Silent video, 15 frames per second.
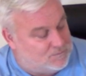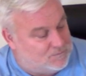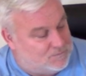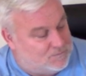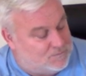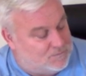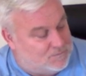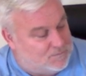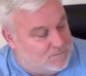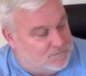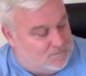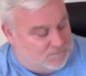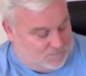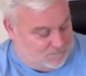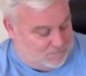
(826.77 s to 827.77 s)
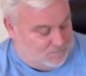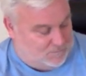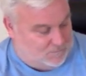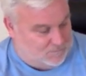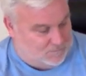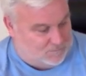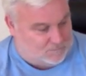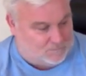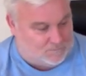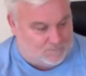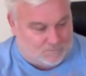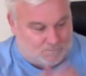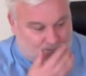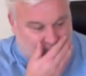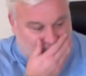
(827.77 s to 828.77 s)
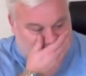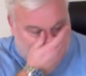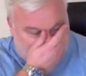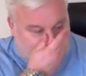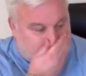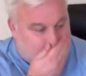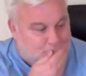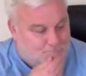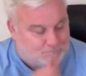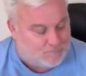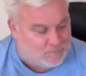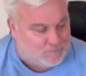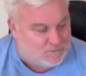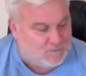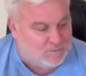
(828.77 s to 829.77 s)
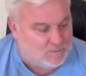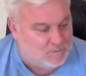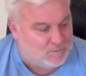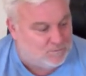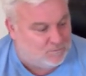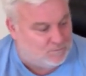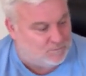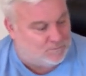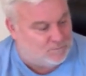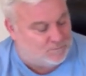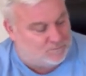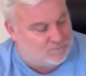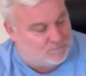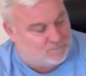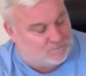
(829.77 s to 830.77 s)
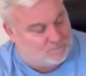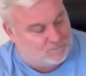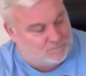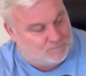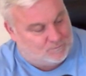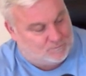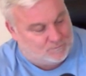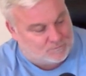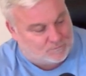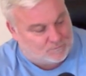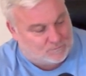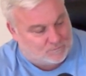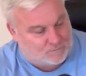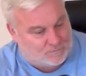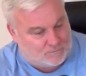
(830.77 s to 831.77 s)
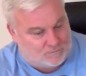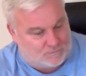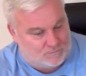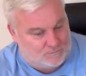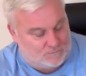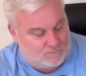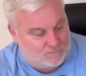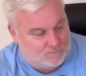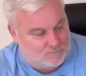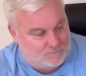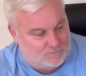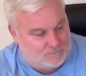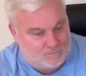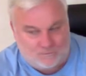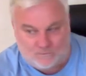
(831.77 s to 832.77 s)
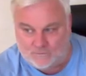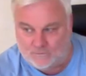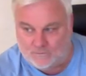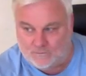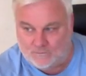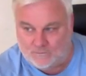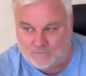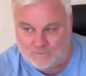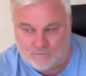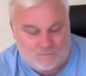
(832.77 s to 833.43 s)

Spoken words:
No words are spoken by the person on screen.